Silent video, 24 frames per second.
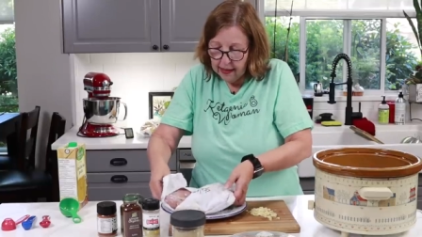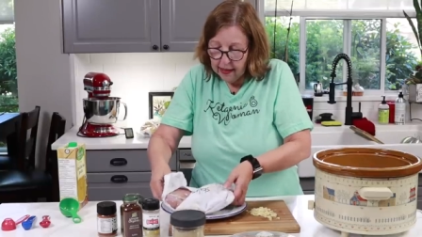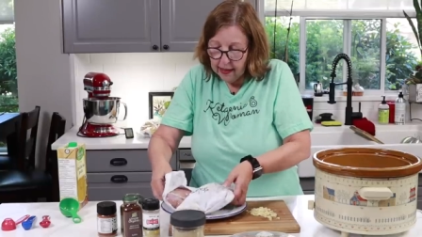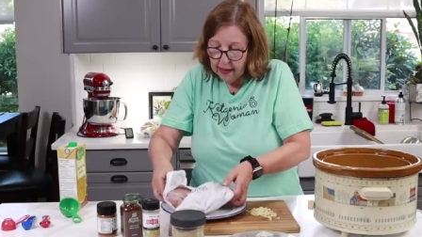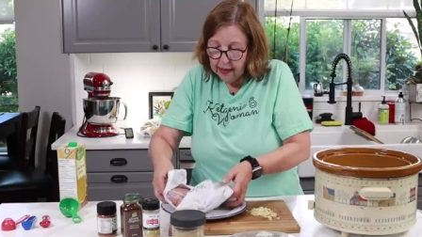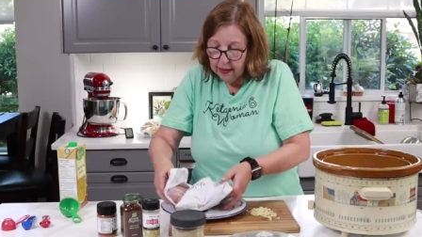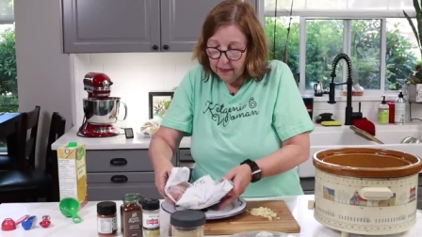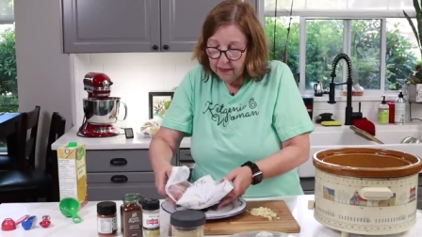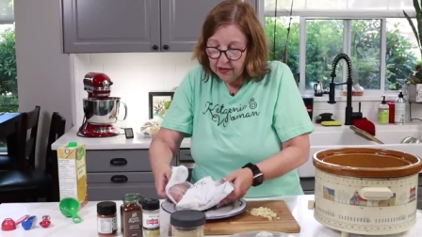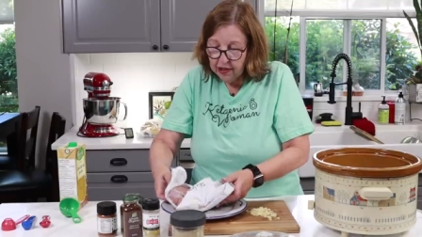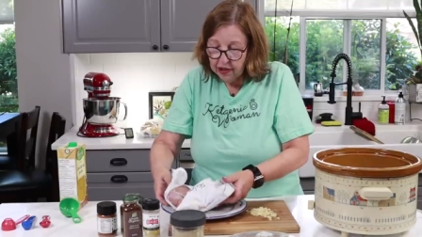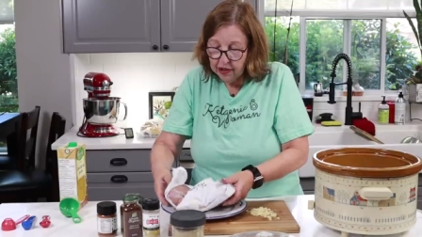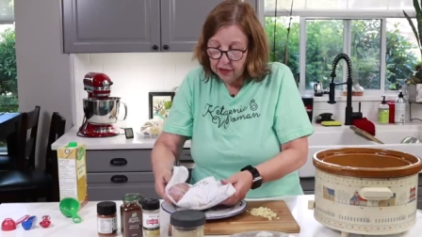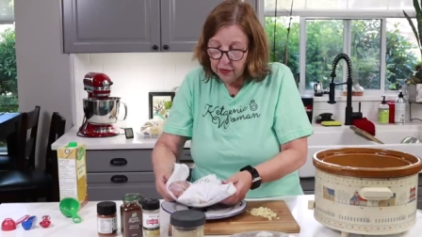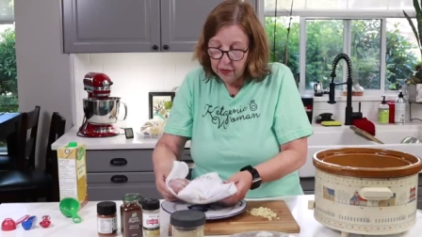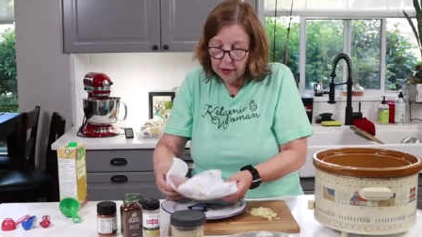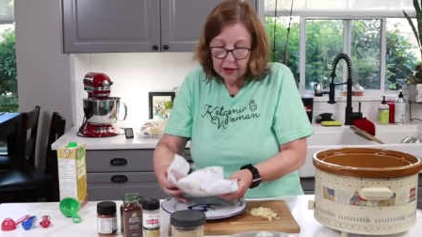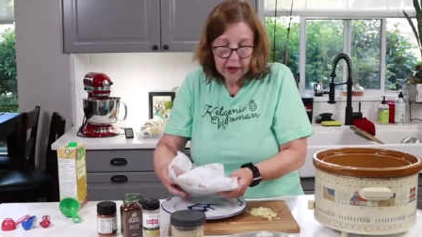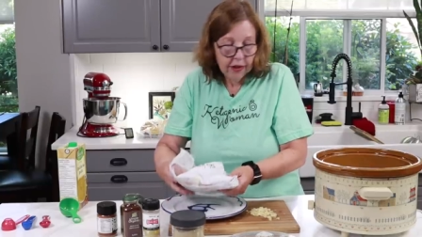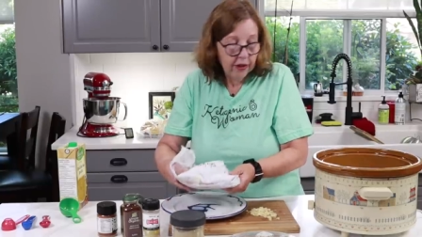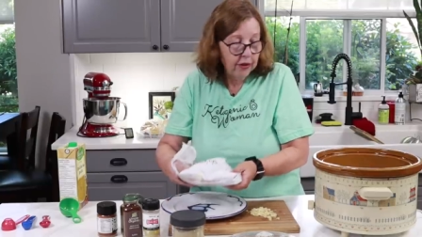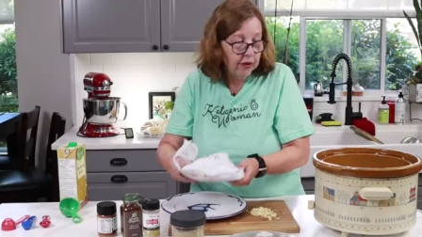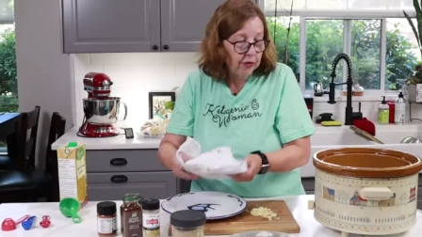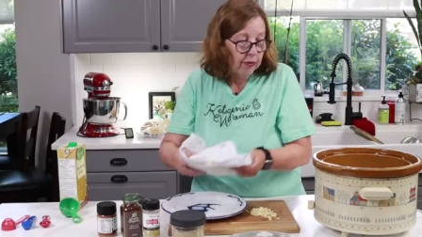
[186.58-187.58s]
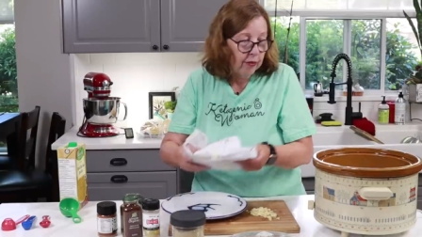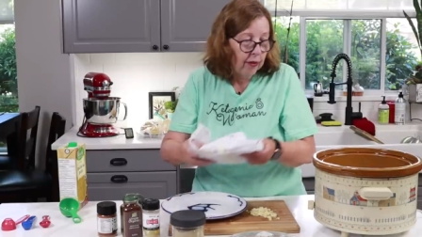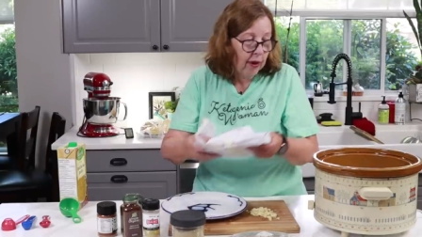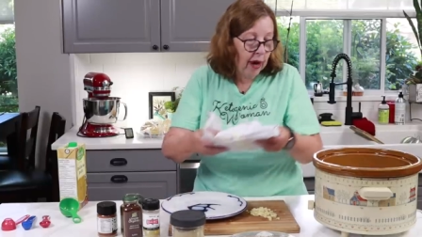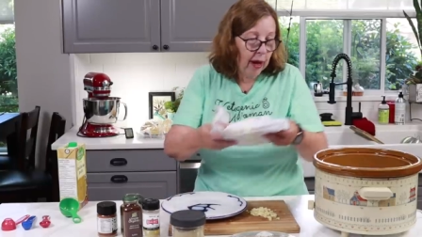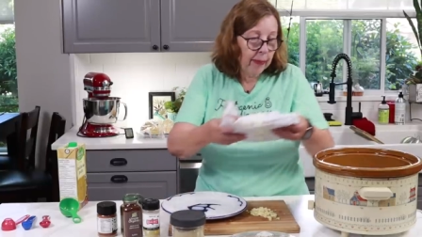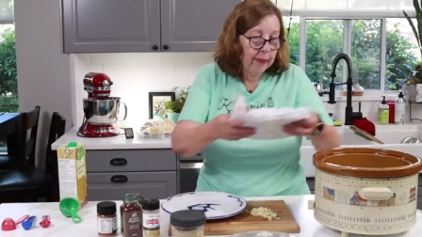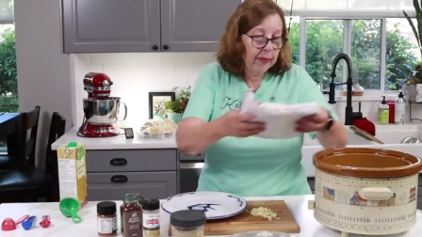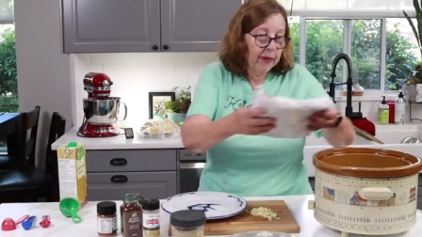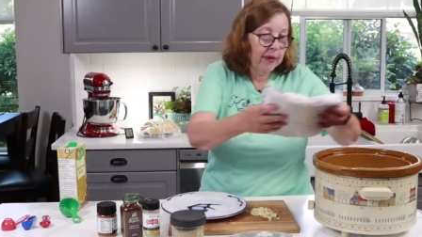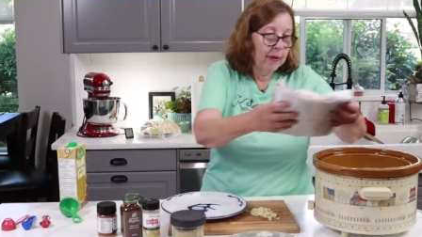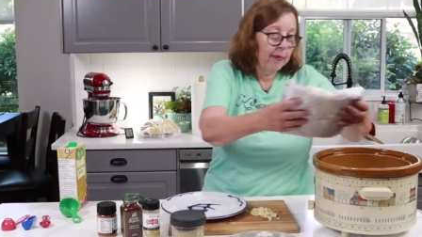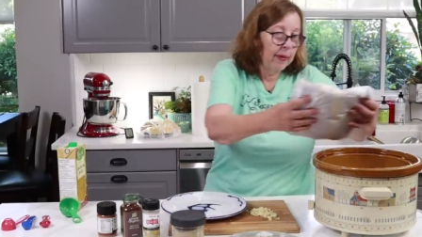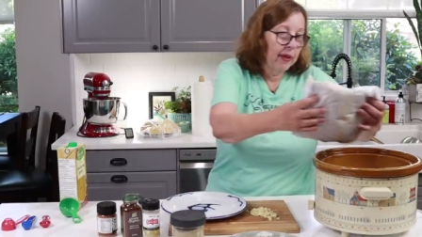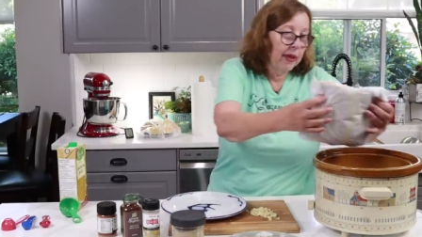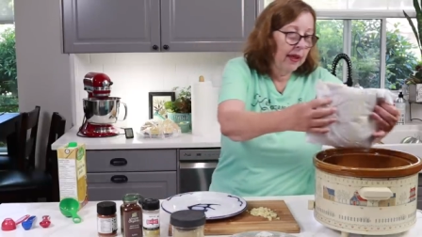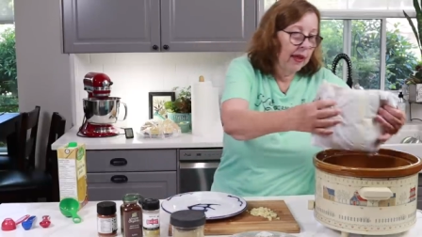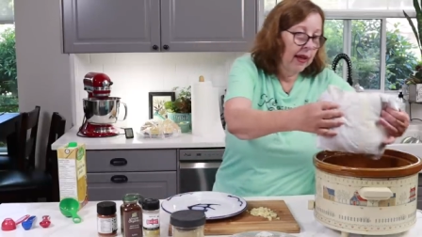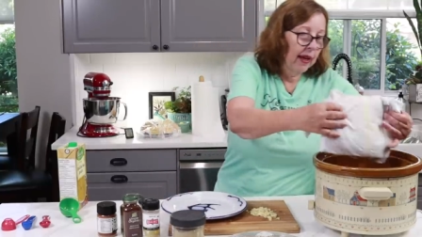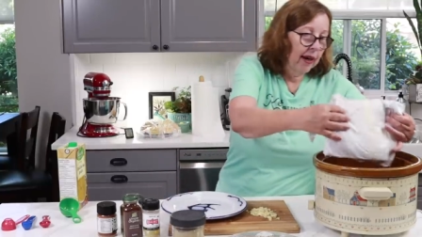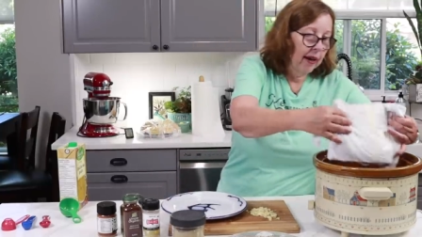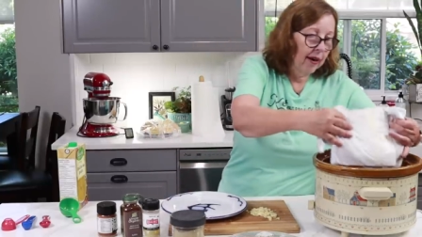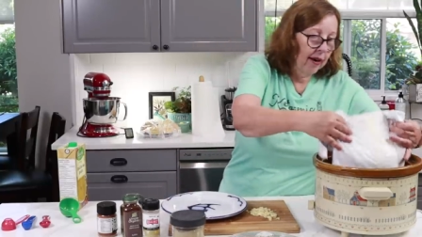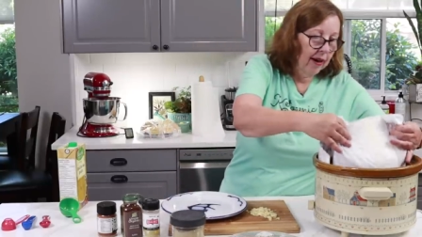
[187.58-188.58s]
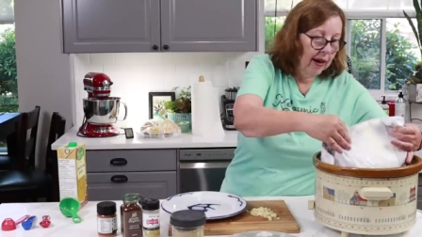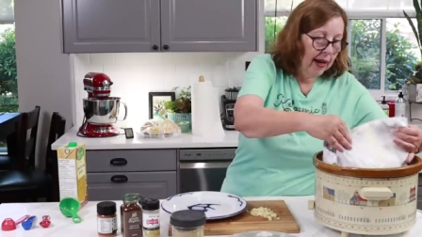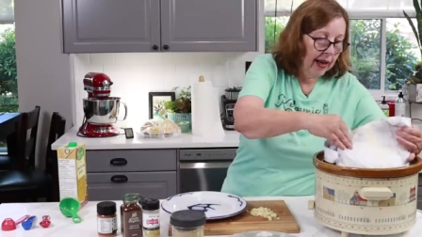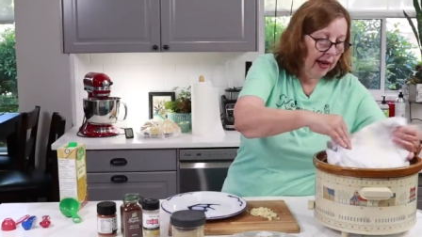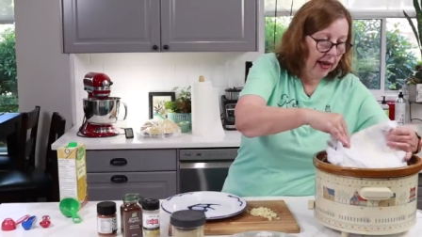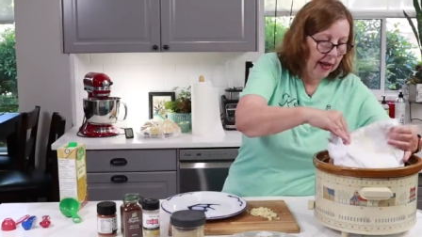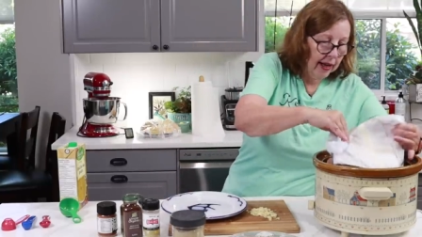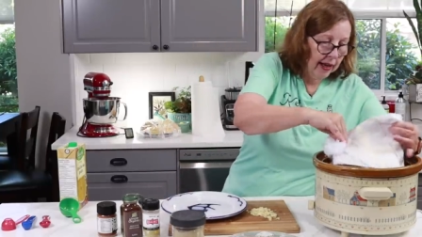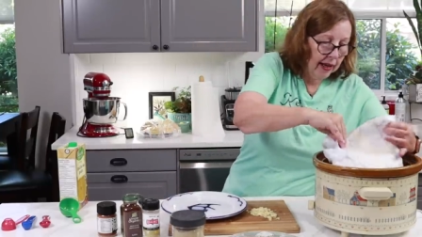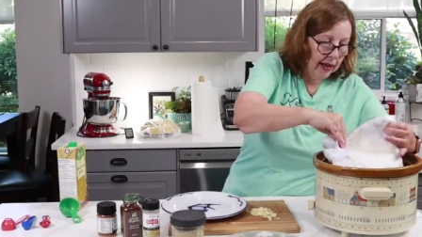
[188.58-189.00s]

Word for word: I'm just going to drop them in there.